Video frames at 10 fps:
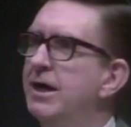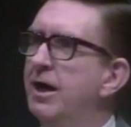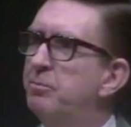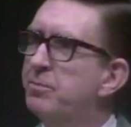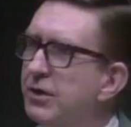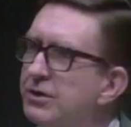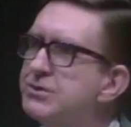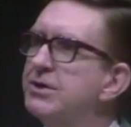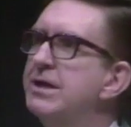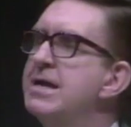a
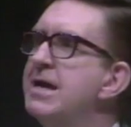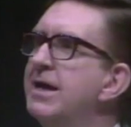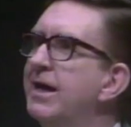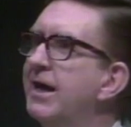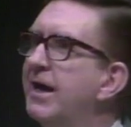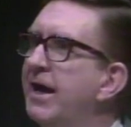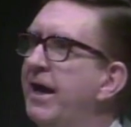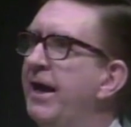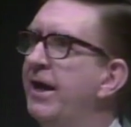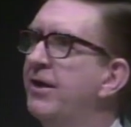person
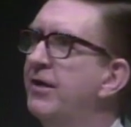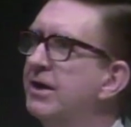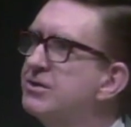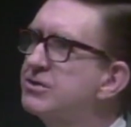and a